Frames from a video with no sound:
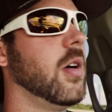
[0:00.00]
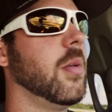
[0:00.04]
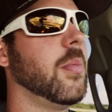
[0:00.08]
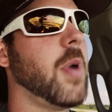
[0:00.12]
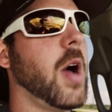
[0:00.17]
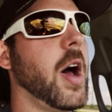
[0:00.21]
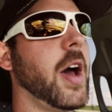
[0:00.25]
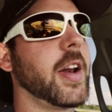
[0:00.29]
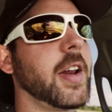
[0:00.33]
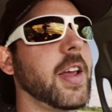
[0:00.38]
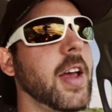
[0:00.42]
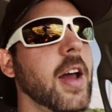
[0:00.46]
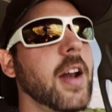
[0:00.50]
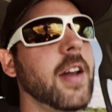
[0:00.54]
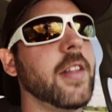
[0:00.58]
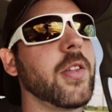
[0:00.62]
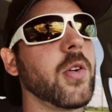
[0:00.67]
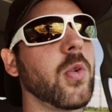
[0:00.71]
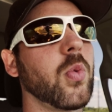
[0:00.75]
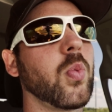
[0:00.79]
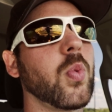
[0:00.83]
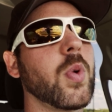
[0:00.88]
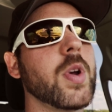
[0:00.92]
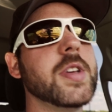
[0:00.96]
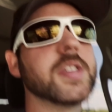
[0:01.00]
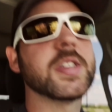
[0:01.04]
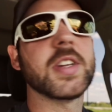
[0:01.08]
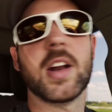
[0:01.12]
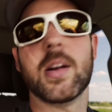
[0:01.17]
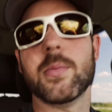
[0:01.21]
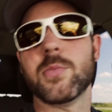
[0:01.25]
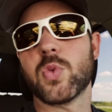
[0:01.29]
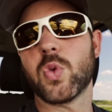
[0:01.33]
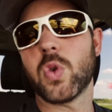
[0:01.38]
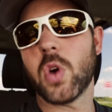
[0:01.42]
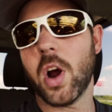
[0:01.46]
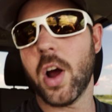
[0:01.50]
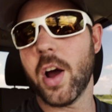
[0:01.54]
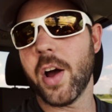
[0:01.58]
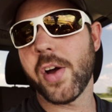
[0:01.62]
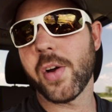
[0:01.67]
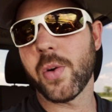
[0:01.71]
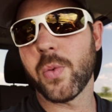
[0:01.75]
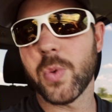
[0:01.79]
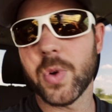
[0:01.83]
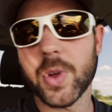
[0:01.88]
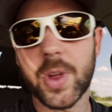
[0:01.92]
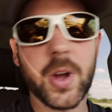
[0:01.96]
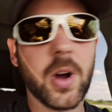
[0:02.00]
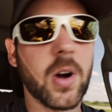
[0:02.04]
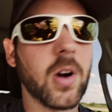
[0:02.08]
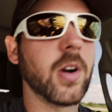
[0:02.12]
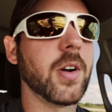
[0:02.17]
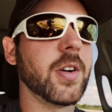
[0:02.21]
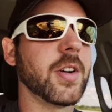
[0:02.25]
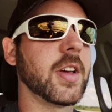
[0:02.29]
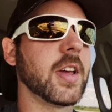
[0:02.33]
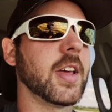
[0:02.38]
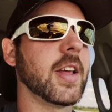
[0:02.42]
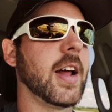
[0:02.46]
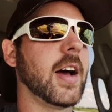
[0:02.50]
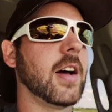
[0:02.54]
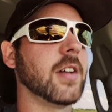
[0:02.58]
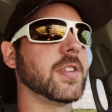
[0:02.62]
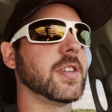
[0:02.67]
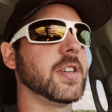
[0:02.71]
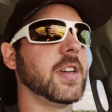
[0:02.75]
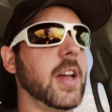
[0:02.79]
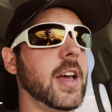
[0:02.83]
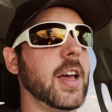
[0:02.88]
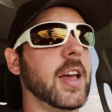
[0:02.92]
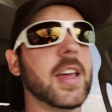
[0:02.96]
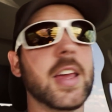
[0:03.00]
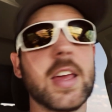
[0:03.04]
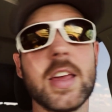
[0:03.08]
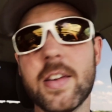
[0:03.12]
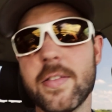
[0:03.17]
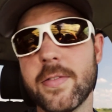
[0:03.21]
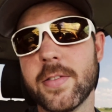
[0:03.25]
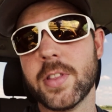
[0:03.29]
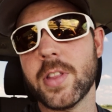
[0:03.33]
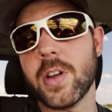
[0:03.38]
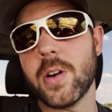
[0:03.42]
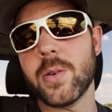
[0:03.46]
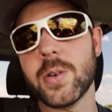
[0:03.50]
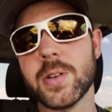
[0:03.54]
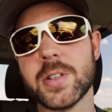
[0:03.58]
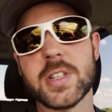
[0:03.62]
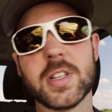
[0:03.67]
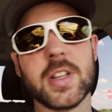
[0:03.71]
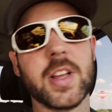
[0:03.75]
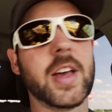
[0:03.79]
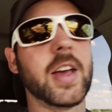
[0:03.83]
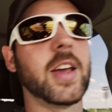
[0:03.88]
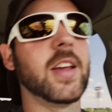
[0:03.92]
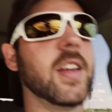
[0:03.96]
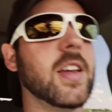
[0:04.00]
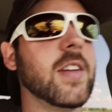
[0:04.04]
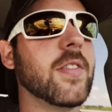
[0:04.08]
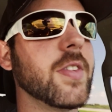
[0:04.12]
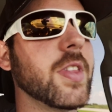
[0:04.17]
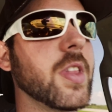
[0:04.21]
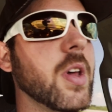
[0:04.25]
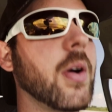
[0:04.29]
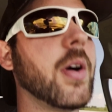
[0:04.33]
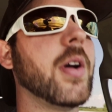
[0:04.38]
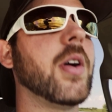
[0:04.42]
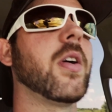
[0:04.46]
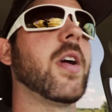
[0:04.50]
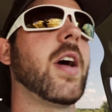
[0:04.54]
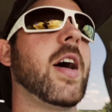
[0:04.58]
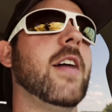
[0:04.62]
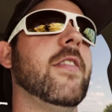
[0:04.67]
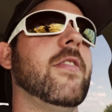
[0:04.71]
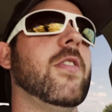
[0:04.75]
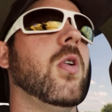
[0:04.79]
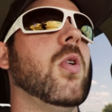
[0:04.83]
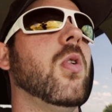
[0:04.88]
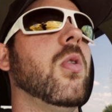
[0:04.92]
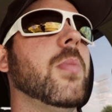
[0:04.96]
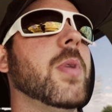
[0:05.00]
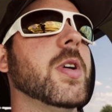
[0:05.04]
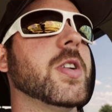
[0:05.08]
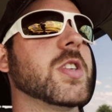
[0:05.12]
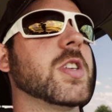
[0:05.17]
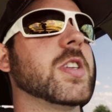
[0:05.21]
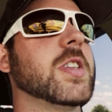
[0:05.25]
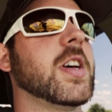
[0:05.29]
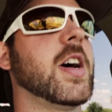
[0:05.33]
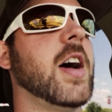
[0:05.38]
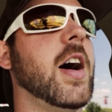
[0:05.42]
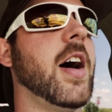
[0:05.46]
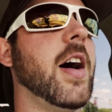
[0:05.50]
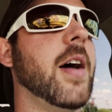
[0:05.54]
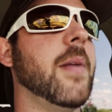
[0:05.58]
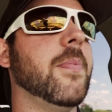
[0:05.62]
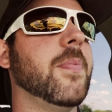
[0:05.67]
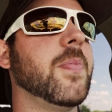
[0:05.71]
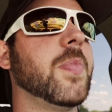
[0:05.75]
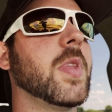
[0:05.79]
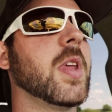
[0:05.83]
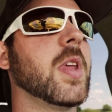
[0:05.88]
But kind of the reason I'm trying really hard to get out today, even though it's late, even though I don't have a whole bunch of time,